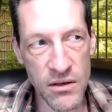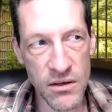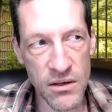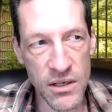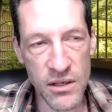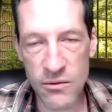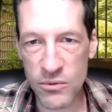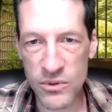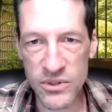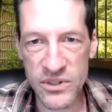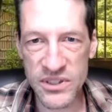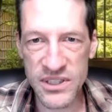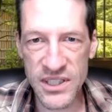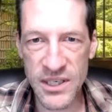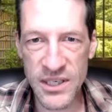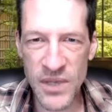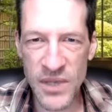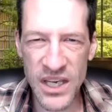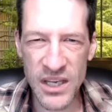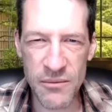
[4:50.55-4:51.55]
it will
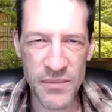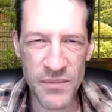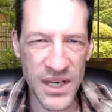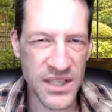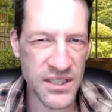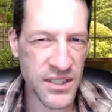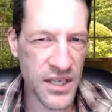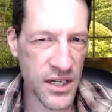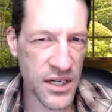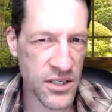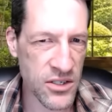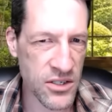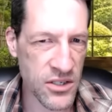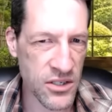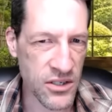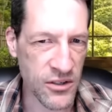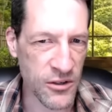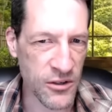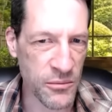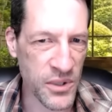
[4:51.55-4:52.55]
seem like it makes sense to
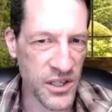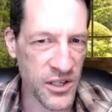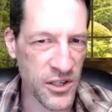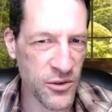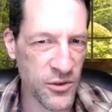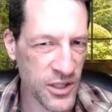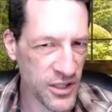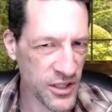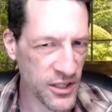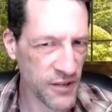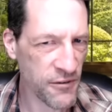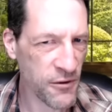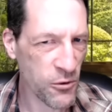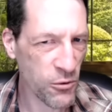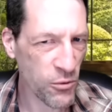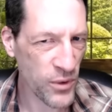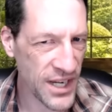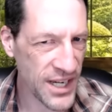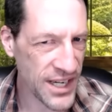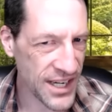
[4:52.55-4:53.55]
you but you need if you
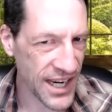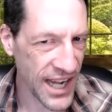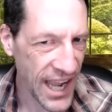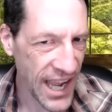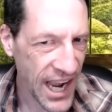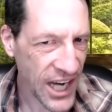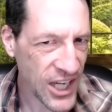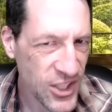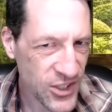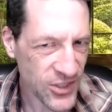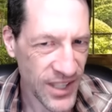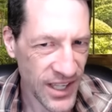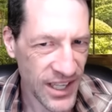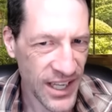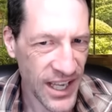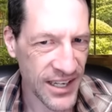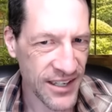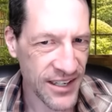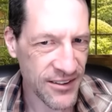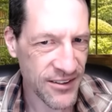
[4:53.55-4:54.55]
read it actually
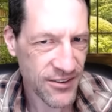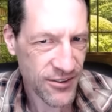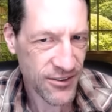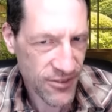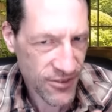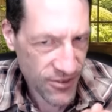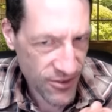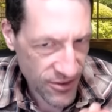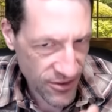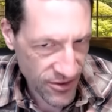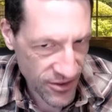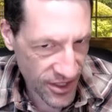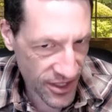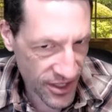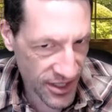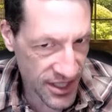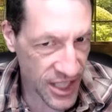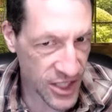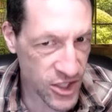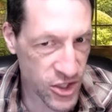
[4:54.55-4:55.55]
like
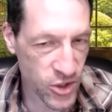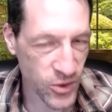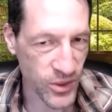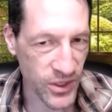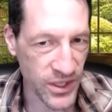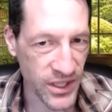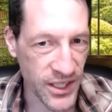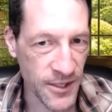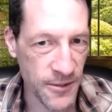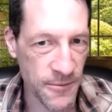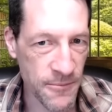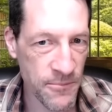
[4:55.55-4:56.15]
contextually